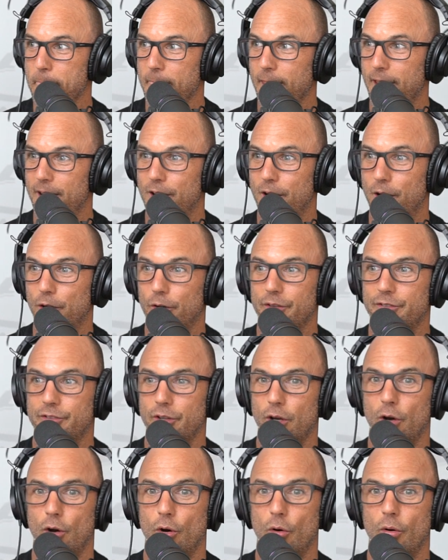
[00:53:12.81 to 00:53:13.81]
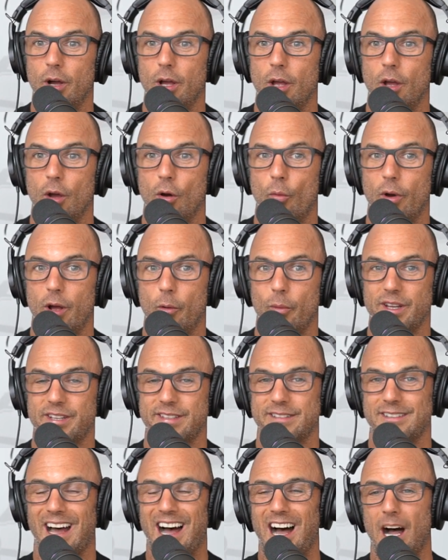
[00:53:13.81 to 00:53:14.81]
You know, so when we
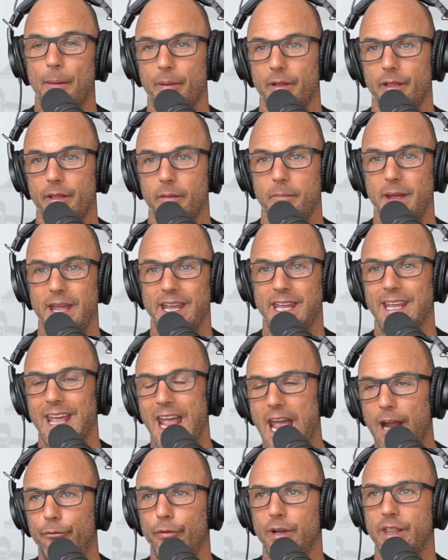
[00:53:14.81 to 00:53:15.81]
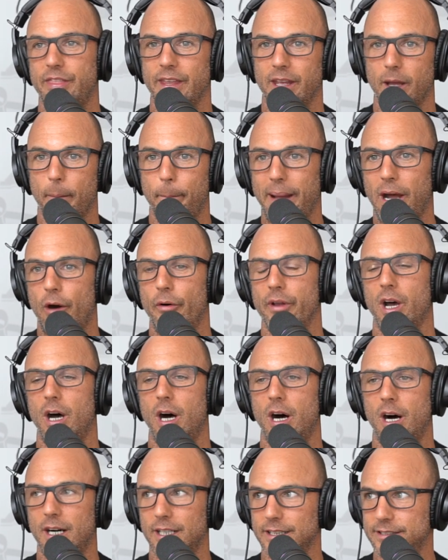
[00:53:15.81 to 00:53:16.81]
stop making everything about
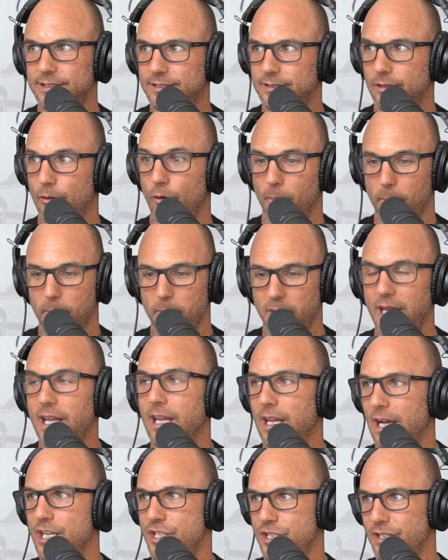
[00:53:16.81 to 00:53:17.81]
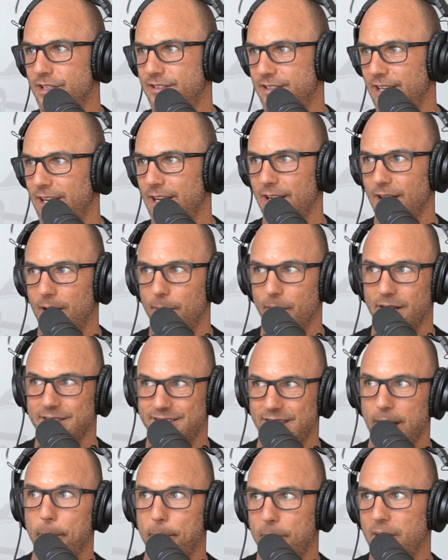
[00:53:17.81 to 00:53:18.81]
us or me, I should say, I'm going to
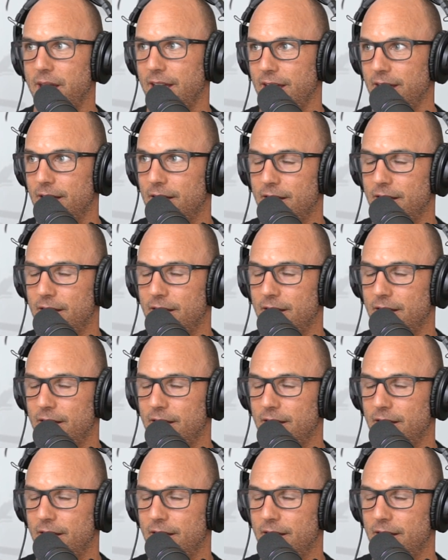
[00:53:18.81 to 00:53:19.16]
say me.